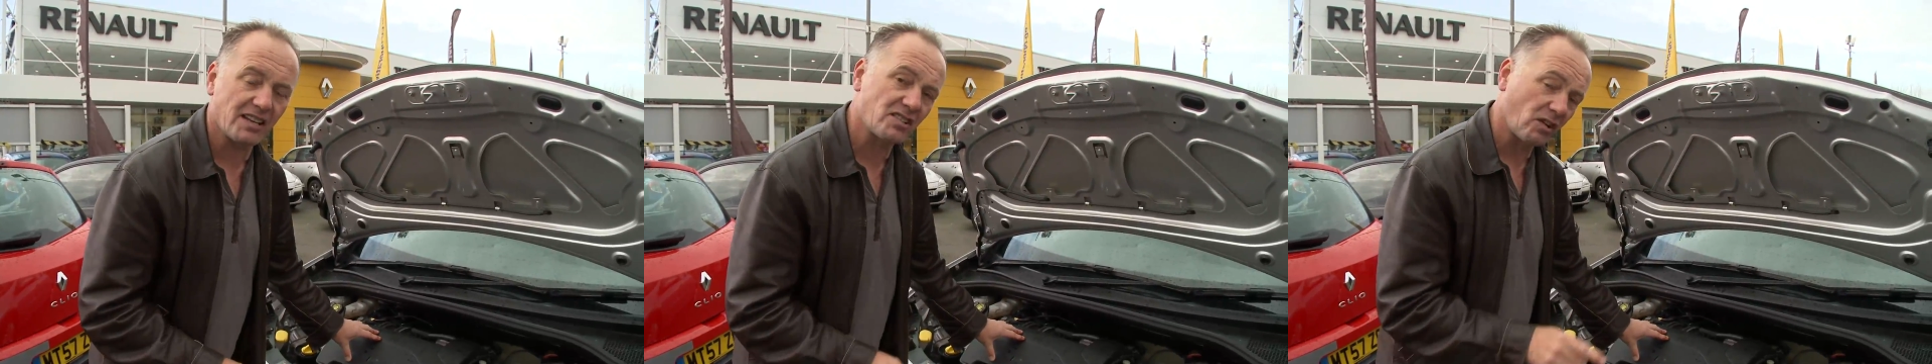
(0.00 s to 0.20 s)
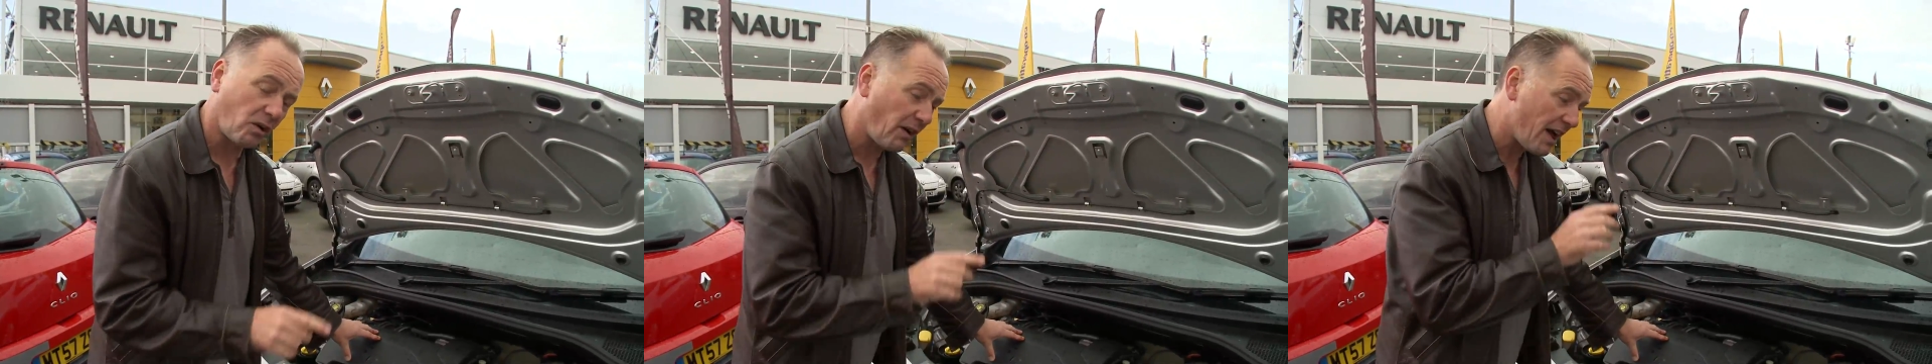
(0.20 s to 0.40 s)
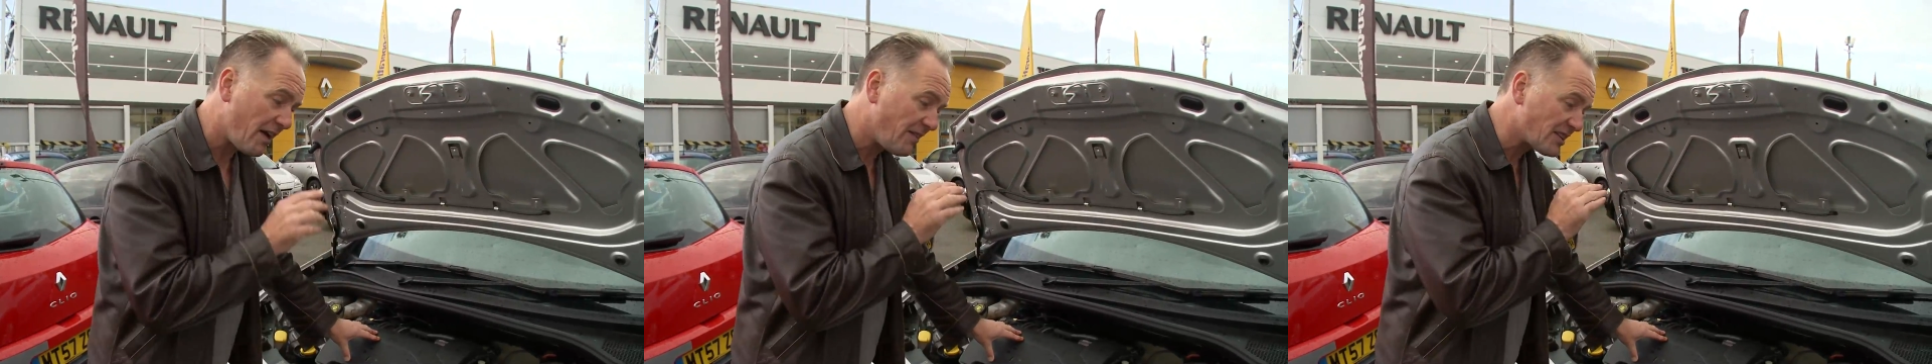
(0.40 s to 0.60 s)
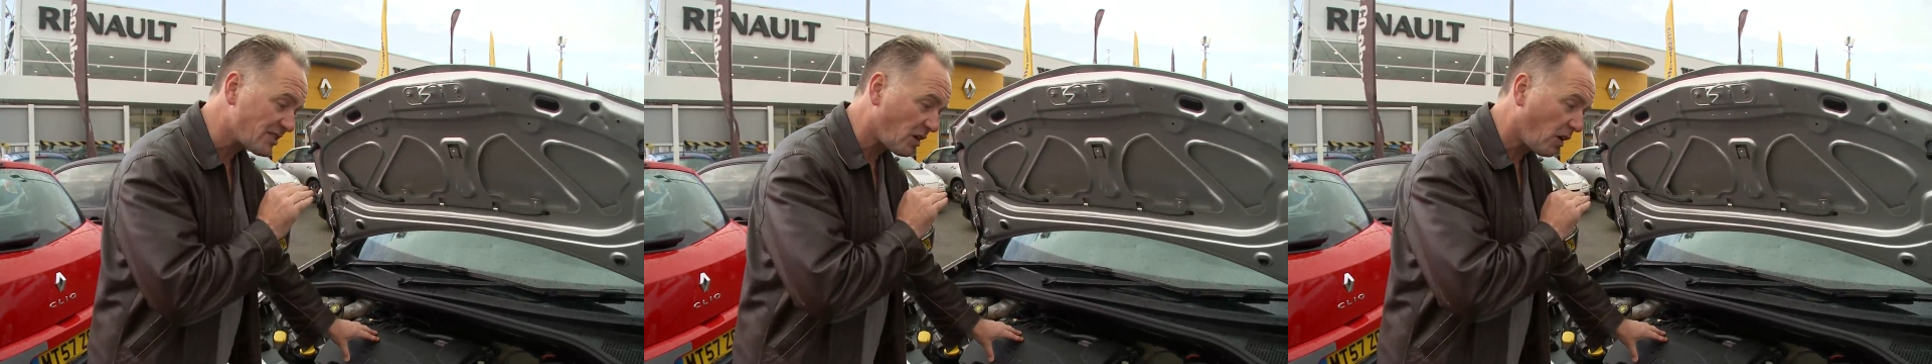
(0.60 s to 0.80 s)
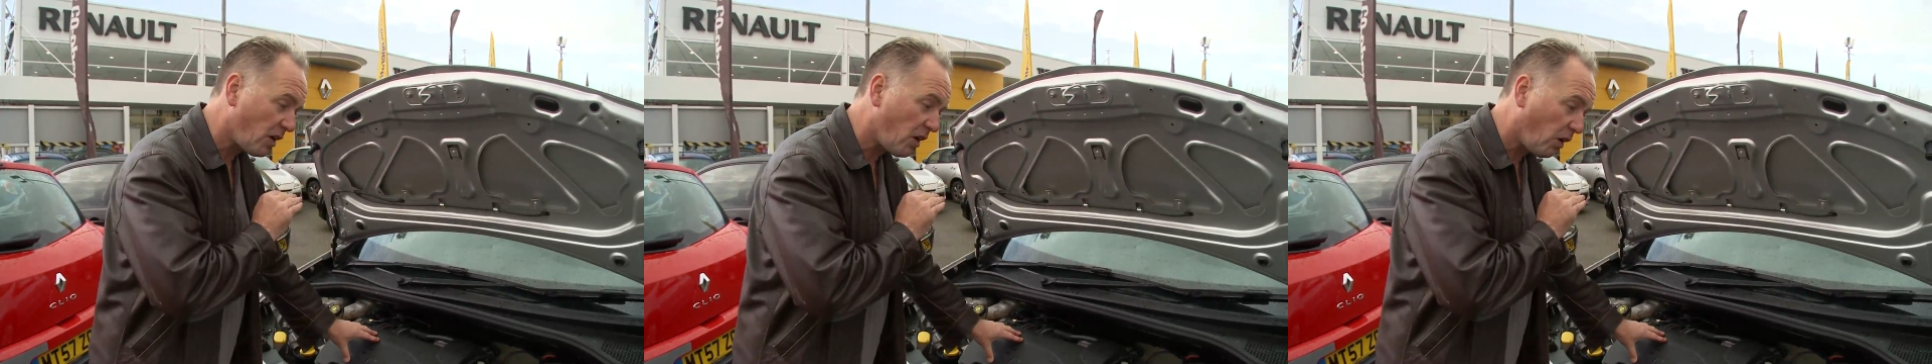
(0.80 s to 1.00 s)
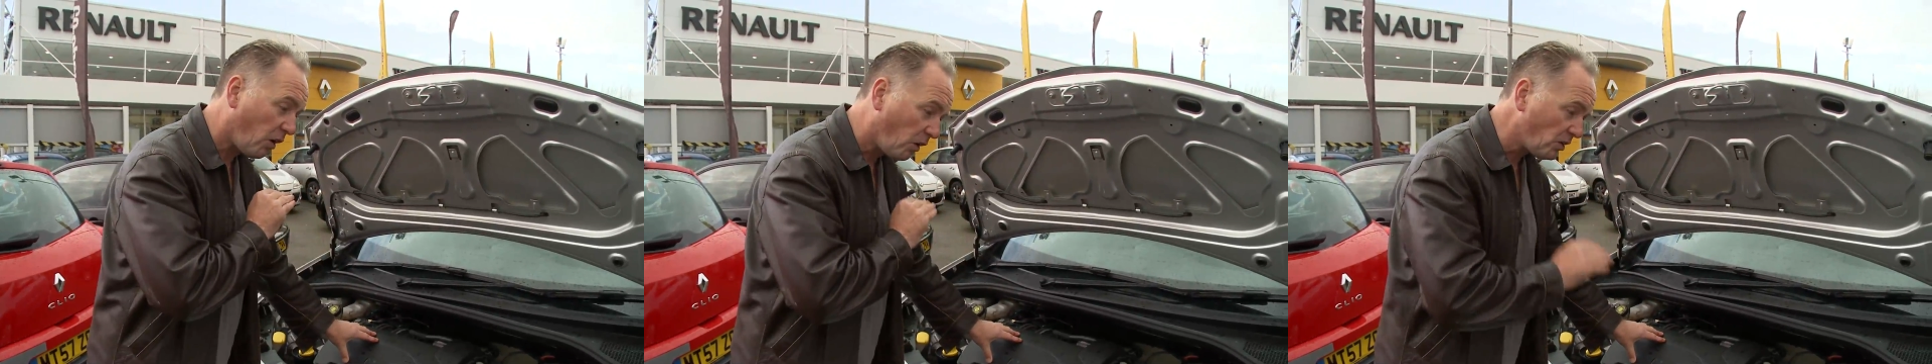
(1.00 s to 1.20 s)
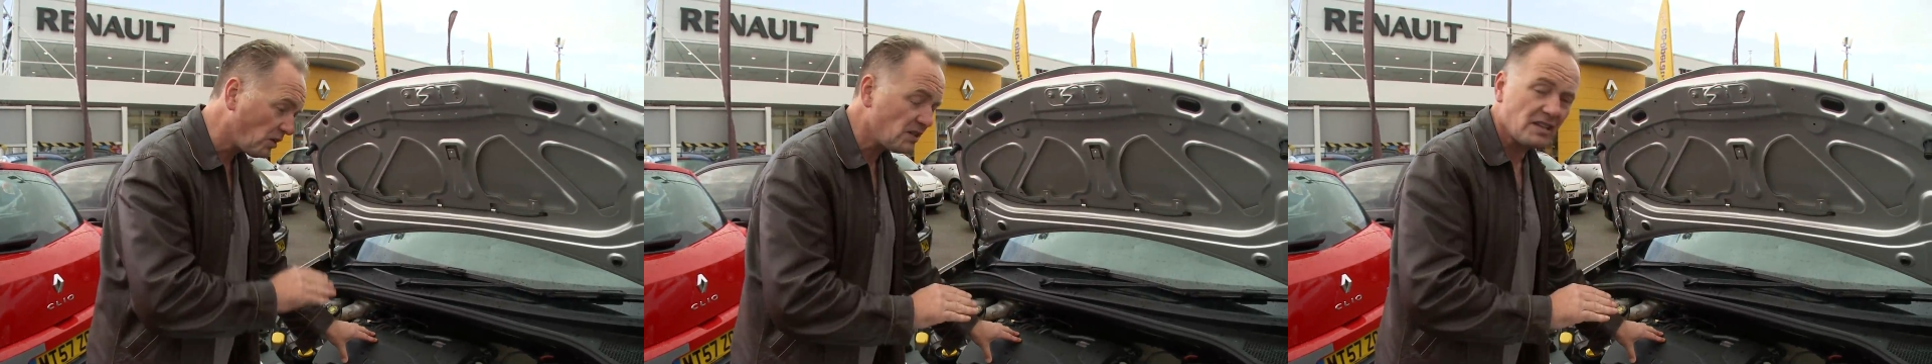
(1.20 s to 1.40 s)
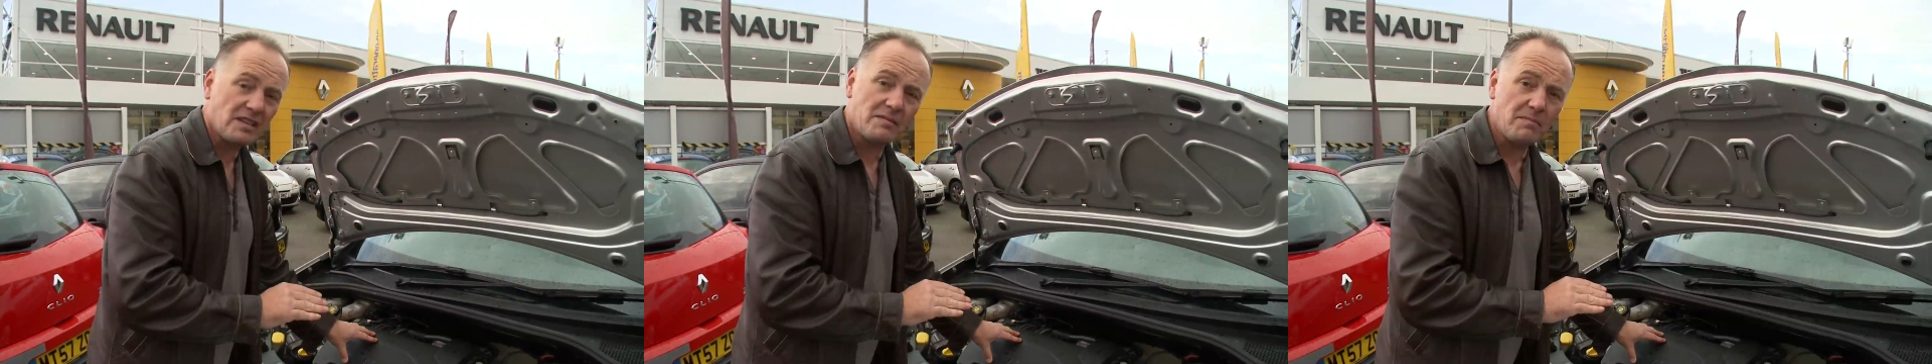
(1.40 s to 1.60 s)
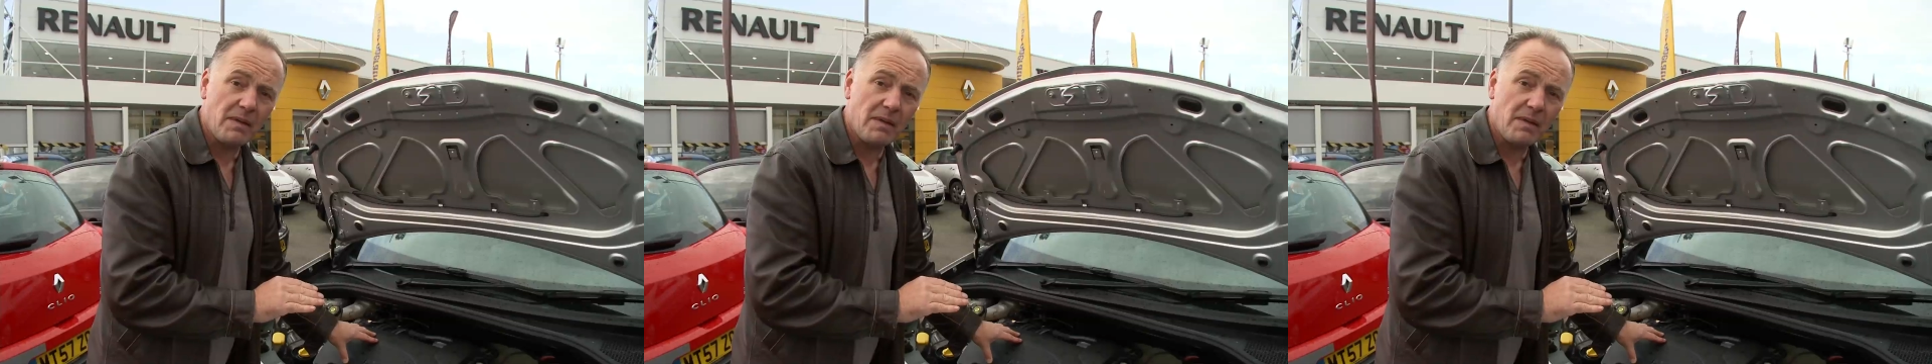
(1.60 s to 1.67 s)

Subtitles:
So if it's under the